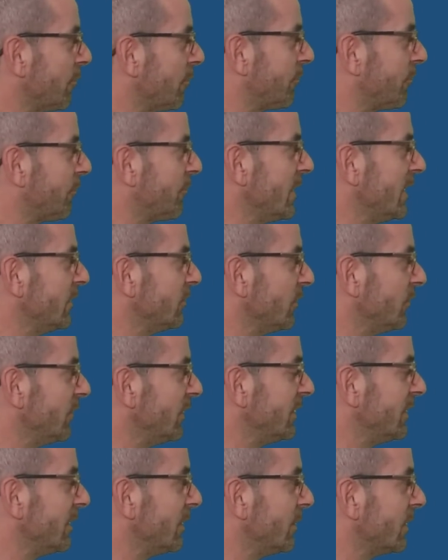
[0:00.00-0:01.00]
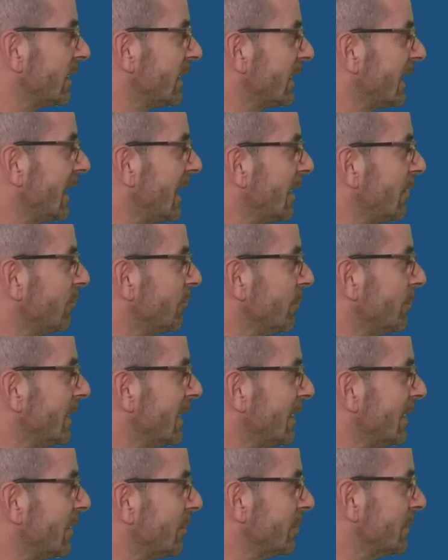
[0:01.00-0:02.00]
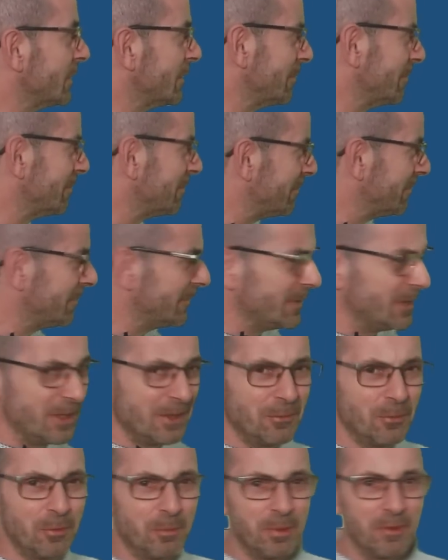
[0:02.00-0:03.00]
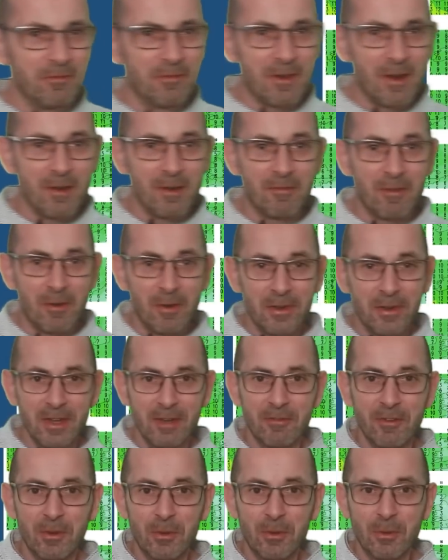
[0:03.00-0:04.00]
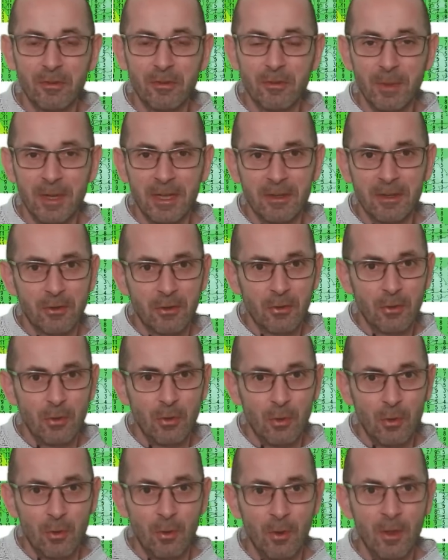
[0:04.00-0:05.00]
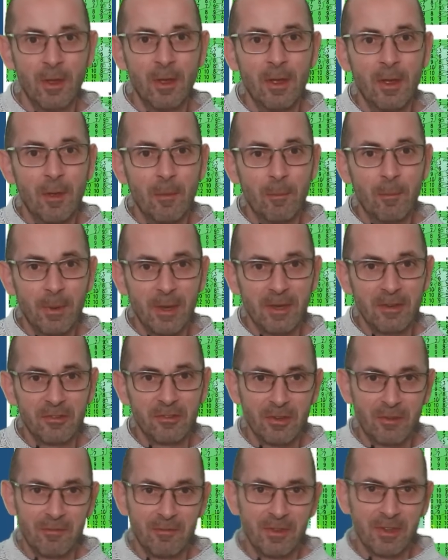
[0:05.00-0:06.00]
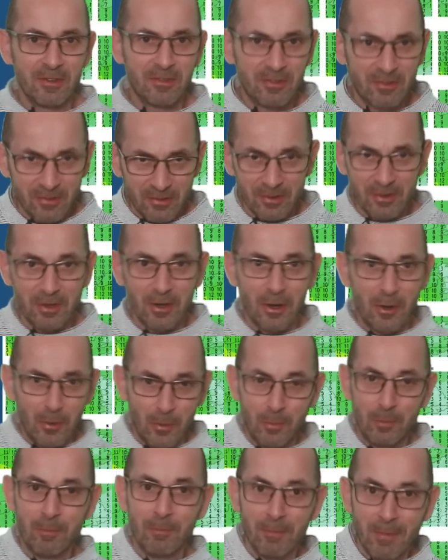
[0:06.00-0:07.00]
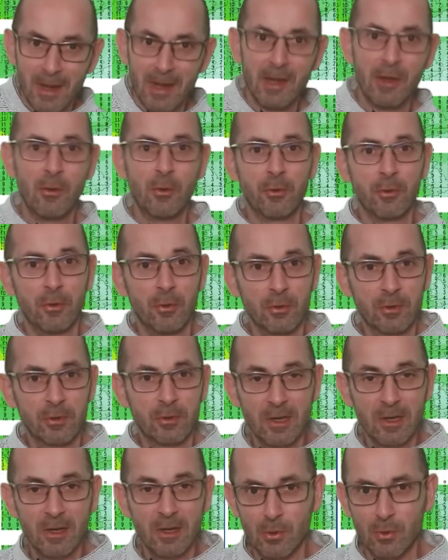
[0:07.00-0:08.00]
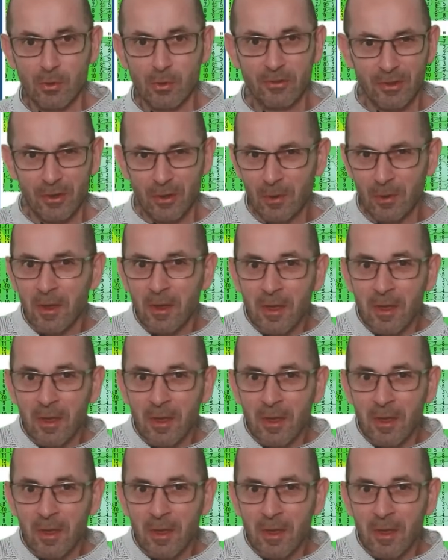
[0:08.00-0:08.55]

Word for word: freeze the video and count them out, but it would be very, very difficult to make a call based on this to go mild or cold. So